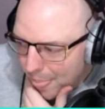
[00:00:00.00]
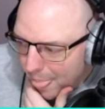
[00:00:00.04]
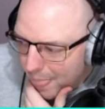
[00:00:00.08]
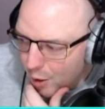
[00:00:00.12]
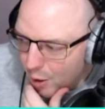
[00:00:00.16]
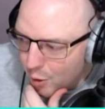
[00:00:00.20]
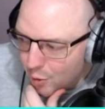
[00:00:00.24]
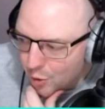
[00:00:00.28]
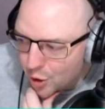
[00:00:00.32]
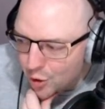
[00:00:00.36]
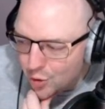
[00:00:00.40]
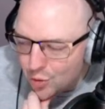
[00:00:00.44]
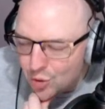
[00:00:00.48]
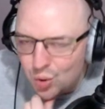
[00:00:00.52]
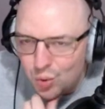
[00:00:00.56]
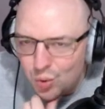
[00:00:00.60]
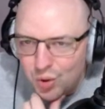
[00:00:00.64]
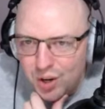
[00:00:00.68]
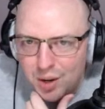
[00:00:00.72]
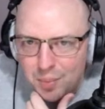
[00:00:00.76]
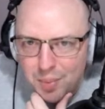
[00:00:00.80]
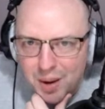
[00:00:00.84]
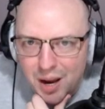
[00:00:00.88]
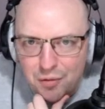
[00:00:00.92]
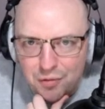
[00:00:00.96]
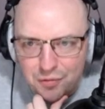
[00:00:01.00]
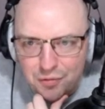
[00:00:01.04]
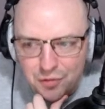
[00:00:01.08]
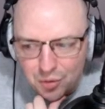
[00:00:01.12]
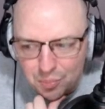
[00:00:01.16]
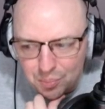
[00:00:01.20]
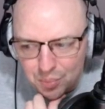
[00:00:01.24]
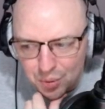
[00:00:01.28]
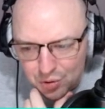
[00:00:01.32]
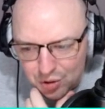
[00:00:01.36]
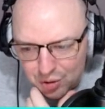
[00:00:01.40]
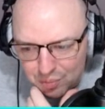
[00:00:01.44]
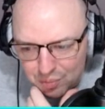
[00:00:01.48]
Who knew talking about
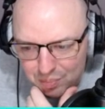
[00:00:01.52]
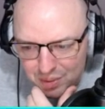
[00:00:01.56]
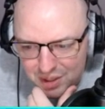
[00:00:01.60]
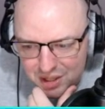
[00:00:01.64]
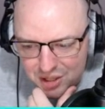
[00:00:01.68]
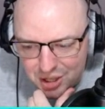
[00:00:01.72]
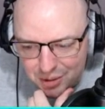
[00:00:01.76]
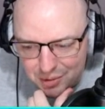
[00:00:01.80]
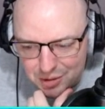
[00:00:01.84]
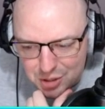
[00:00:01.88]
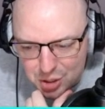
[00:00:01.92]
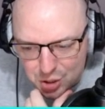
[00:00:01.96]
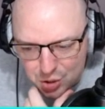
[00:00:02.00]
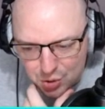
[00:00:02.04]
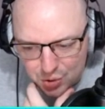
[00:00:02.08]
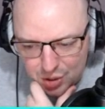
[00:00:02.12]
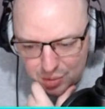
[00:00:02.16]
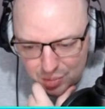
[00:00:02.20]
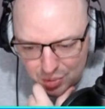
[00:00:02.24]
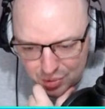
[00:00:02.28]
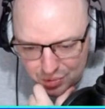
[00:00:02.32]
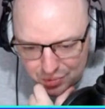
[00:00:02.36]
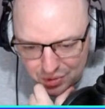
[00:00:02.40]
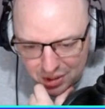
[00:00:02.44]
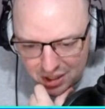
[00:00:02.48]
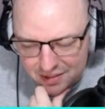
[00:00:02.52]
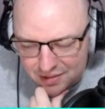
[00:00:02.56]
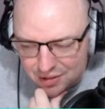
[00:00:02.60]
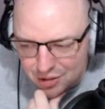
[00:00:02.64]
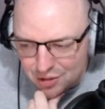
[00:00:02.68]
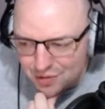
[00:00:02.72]
football could be so enjoyable, right?